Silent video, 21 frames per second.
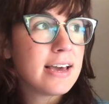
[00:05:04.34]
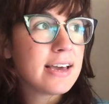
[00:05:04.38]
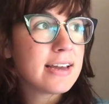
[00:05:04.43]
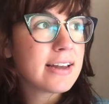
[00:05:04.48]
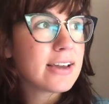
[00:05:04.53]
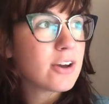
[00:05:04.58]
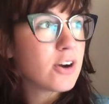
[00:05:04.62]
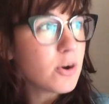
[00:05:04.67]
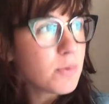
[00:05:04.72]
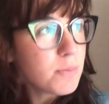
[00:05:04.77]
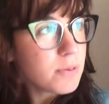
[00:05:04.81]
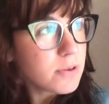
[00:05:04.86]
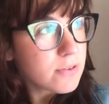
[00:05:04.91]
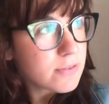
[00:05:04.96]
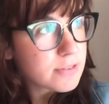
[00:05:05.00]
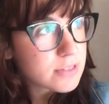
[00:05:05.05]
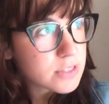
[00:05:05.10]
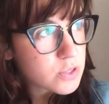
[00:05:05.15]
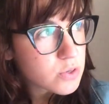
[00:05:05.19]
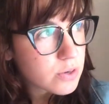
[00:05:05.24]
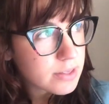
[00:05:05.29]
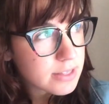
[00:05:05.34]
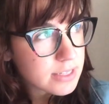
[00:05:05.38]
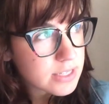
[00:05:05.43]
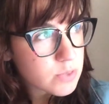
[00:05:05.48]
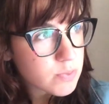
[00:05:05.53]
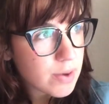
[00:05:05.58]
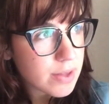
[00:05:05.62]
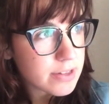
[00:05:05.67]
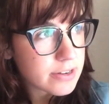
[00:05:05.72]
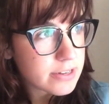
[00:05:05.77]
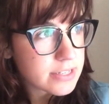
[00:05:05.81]
And I hope you've enjoyed
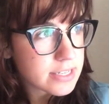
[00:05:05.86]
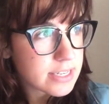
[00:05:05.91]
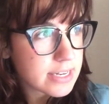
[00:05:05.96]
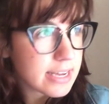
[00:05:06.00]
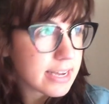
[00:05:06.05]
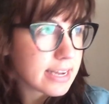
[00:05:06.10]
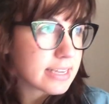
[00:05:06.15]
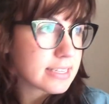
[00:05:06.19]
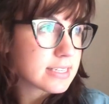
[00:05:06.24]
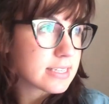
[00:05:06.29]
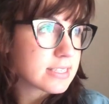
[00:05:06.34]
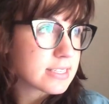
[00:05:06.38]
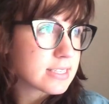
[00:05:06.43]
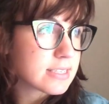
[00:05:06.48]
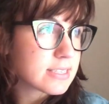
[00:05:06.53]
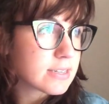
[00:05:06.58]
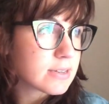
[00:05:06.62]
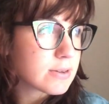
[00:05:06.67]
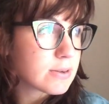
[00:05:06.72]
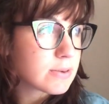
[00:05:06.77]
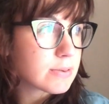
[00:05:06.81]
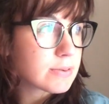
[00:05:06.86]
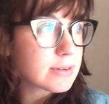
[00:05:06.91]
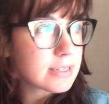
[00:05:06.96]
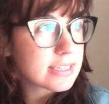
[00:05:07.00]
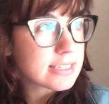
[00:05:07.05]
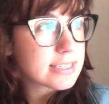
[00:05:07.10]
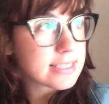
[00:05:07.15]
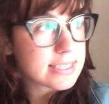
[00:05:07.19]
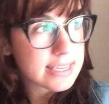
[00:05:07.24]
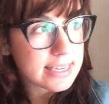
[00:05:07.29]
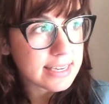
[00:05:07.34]
this weather today because it's
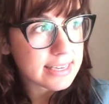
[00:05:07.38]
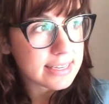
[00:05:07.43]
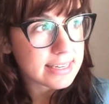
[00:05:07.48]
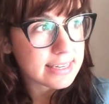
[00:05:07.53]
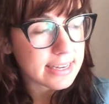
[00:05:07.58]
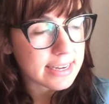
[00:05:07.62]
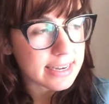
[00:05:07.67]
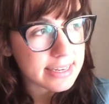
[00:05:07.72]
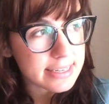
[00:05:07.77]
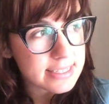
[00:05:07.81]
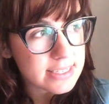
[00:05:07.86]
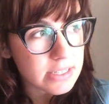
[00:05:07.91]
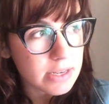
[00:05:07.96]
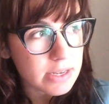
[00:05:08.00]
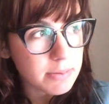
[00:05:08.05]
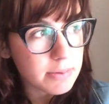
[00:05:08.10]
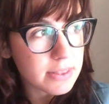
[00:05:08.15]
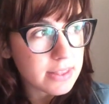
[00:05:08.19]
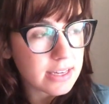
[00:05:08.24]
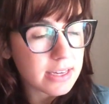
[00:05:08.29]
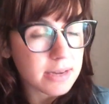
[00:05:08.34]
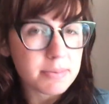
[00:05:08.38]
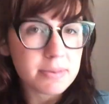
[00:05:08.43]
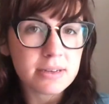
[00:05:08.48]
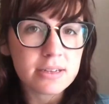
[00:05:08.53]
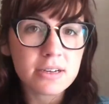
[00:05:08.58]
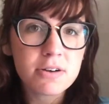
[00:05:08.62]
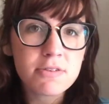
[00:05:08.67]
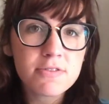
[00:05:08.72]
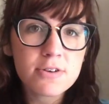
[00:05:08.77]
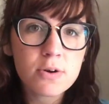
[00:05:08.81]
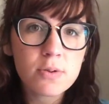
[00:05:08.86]
really stinking nice. I think I'm gonna
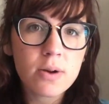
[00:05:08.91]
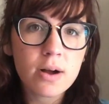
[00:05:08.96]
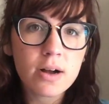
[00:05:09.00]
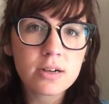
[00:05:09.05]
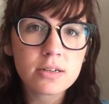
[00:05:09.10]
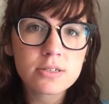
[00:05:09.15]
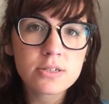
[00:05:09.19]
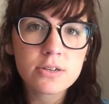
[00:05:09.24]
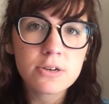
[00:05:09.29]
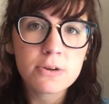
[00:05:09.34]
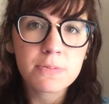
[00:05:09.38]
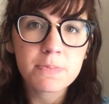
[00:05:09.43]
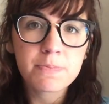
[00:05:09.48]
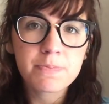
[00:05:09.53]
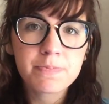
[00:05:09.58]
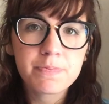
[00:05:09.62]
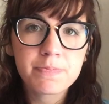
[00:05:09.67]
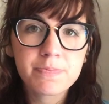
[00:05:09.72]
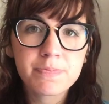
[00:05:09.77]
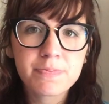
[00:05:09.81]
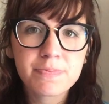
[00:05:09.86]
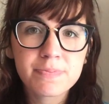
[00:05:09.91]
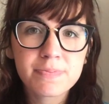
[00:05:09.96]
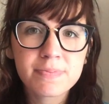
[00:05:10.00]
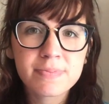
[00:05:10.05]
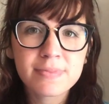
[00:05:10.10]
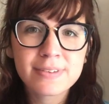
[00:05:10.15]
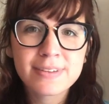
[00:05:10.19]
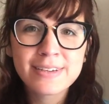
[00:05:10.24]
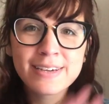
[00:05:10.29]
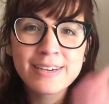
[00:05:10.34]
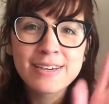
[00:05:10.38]
go for a walk soon.
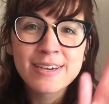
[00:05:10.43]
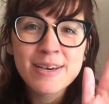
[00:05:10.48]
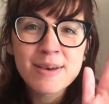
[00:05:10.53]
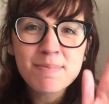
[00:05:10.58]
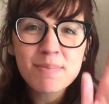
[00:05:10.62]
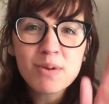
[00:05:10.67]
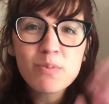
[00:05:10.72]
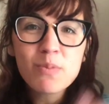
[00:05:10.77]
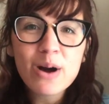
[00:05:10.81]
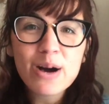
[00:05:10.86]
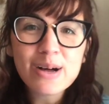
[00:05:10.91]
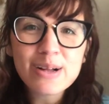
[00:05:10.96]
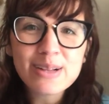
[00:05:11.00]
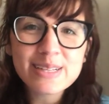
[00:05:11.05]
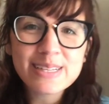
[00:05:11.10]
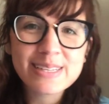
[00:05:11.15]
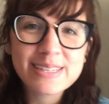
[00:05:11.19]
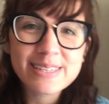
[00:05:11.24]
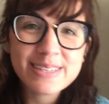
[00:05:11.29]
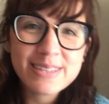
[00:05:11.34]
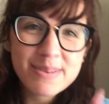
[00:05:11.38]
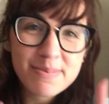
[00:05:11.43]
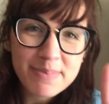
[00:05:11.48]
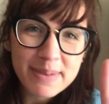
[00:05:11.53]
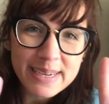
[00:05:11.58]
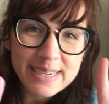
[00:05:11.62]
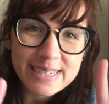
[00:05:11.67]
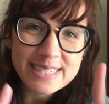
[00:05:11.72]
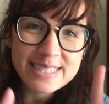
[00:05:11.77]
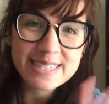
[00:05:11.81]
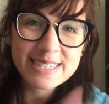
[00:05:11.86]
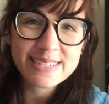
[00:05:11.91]
Be well,
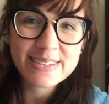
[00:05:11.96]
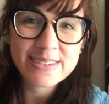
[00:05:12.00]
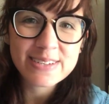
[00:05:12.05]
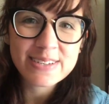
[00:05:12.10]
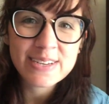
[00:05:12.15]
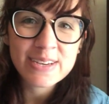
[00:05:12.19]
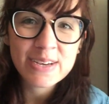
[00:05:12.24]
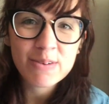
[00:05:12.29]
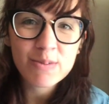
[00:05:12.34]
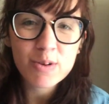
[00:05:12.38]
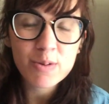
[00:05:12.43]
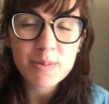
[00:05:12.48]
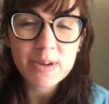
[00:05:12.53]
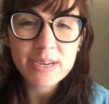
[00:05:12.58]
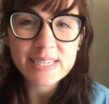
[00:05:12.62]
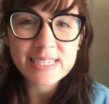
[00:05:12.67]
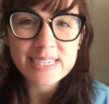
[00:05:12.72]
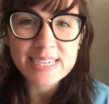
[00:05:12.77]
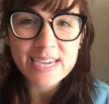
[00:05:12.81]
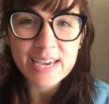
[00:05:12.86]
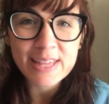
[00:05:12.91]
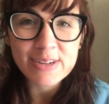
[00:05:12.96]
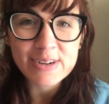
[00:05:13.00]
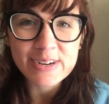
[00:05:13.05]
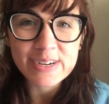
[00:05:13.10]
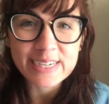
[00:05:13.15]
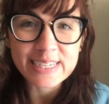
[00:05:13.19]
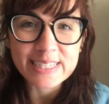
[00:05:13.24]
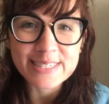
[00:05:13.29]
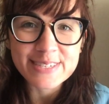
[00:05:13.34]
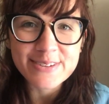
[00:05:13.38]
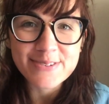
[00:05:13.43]
peace. We'll be together
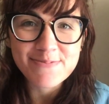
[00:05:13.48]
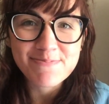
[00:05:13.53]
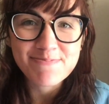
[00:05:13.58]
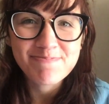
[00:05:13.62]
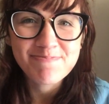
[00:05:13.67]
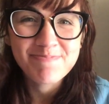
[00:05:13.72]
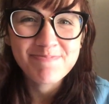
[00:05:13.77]
again soon.